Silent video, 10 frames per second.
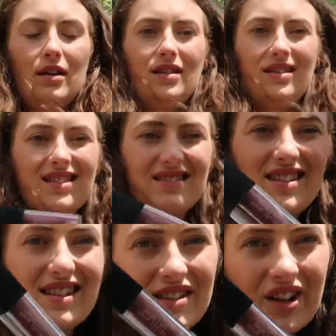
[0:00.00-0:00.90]
Ugh,
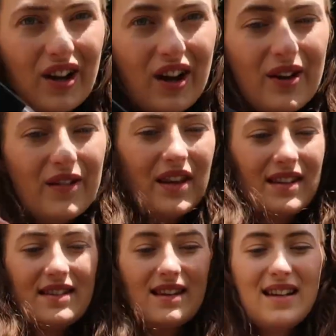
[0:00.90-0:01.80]
this can go. This
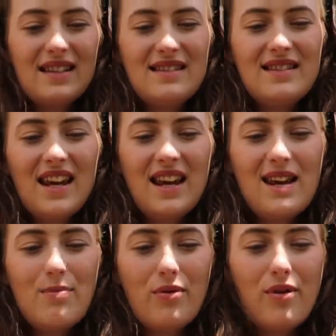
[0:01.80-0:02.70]
is like a
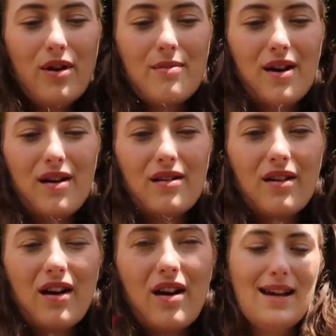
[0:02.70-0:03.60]
sticky
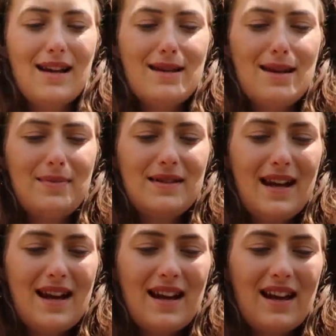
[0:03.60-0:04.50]
Primark like
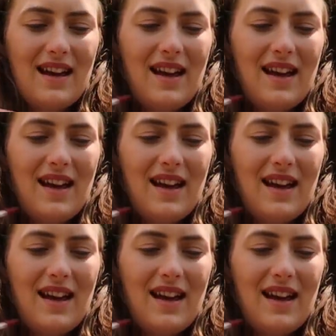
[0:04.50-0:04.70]
lipstick.